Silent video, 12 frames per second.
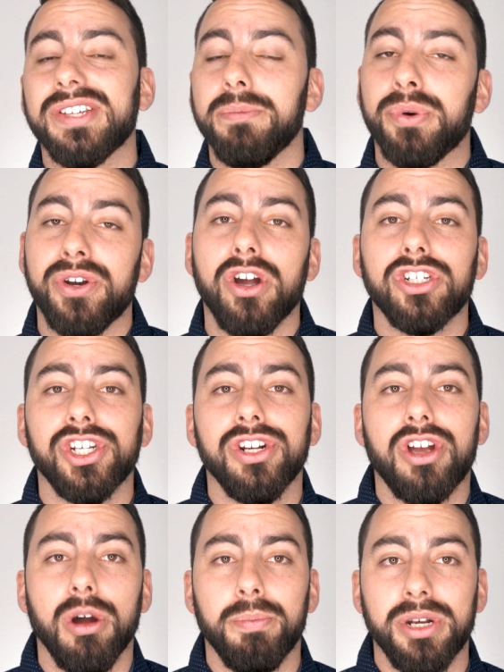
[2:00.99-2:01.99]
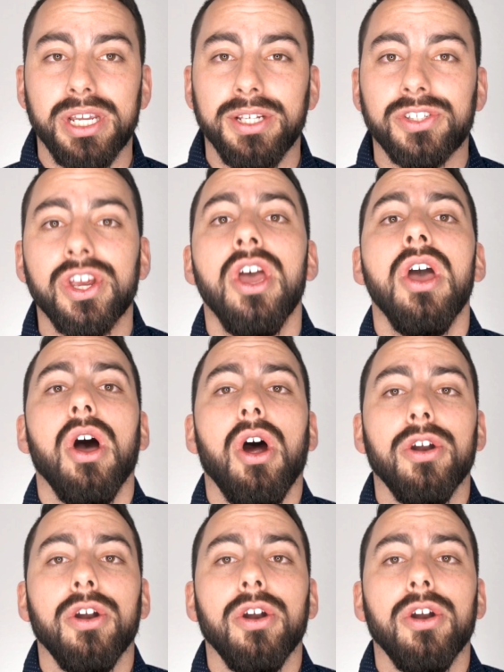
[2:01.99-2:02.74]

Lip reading: and production companies